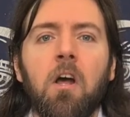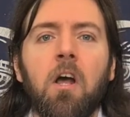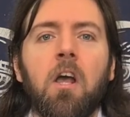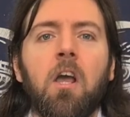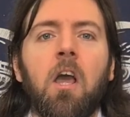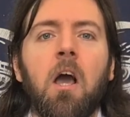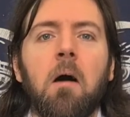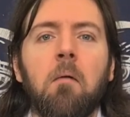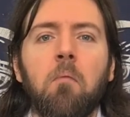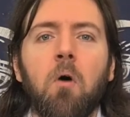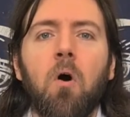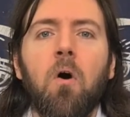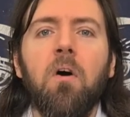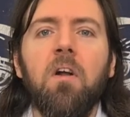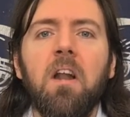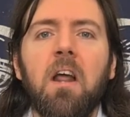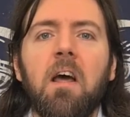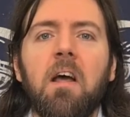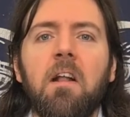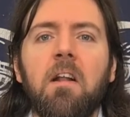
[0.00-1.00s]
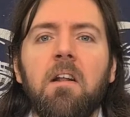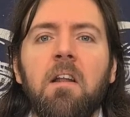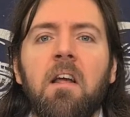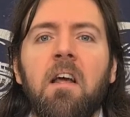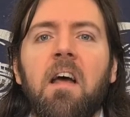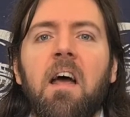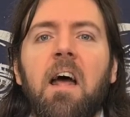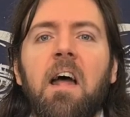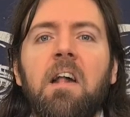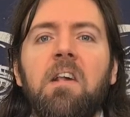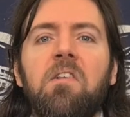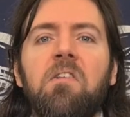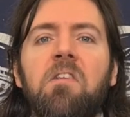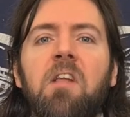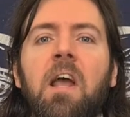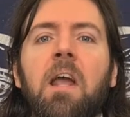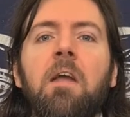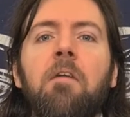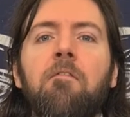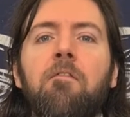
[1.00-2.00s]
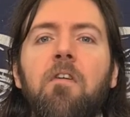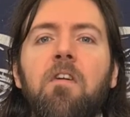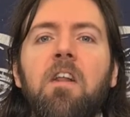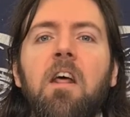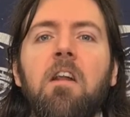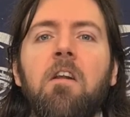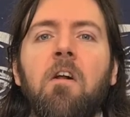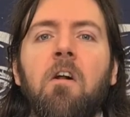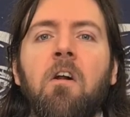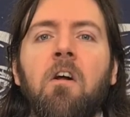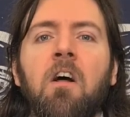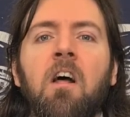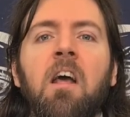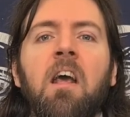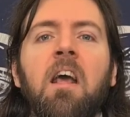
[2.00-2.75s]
come on in, it's time for dinner.